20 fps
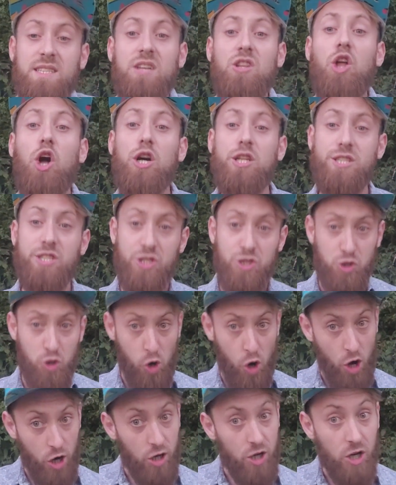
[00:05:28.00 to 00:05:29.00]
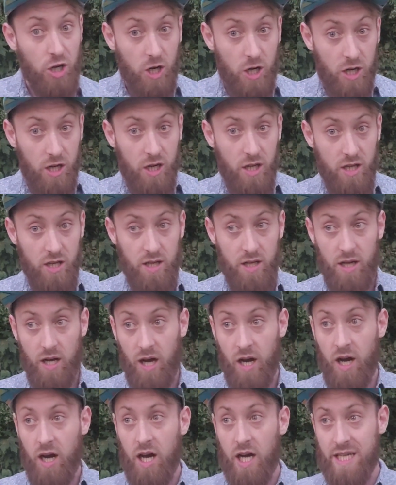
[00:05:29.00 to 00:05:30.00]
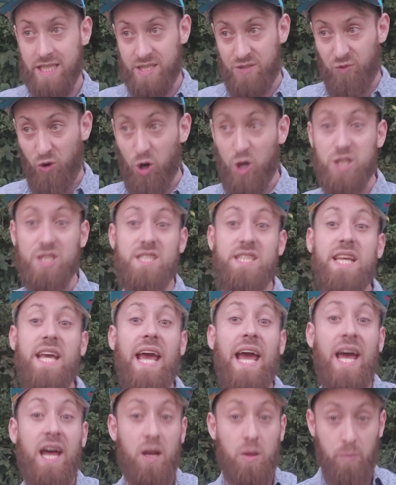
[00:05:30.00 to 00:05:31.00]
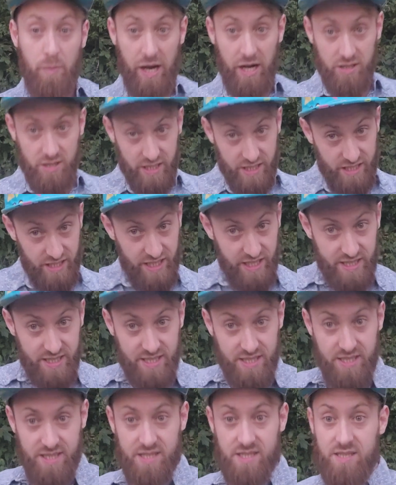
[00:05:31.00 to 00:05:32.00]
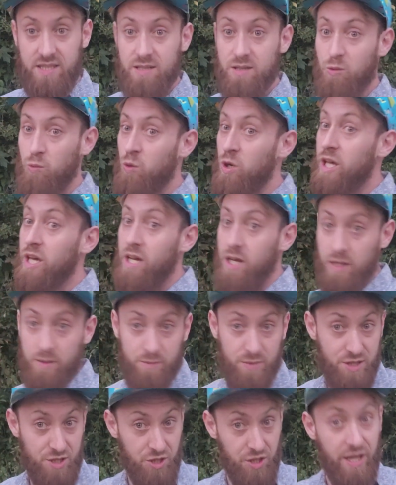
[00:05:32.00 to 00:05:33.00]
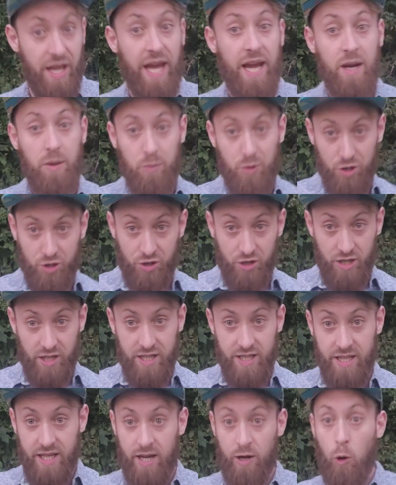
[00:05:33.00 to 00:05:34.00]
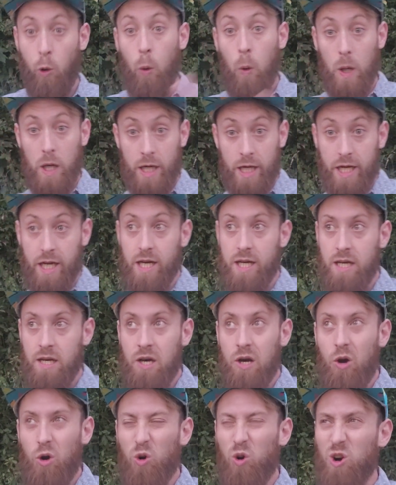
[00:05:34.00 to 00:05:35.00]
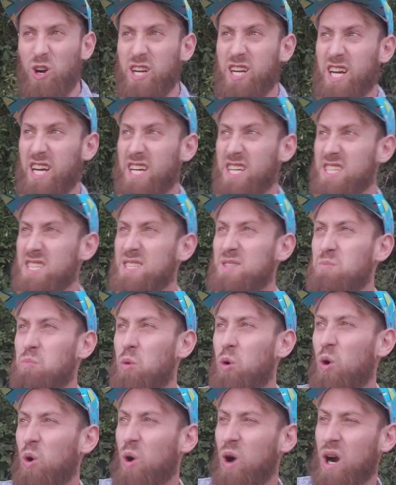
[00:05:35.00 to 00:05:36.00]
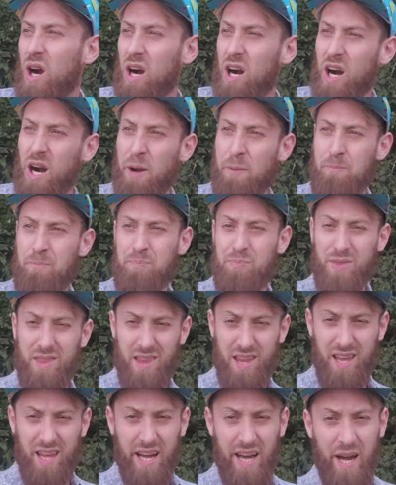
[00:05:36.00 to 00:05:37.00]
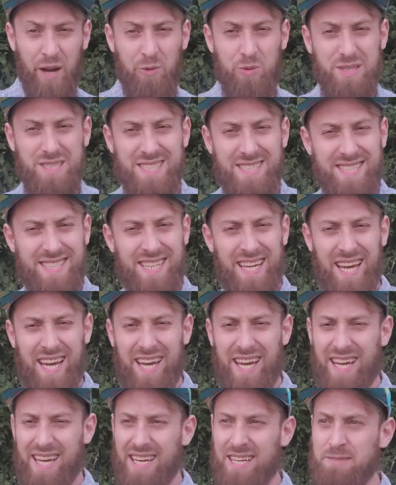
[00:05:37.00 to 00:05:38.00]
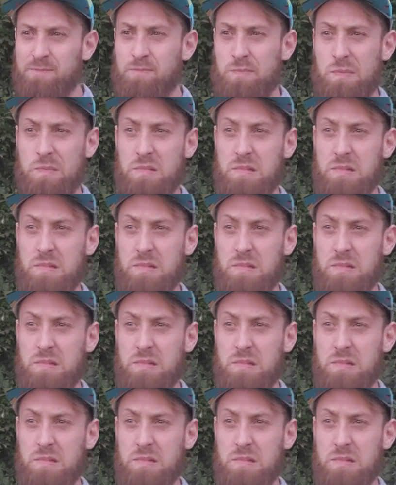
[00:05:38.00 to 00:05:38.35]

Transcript: is a lot stronger as far as the animalicness when it comes to the ambergris than Orca. Orca is more, I wouldn't say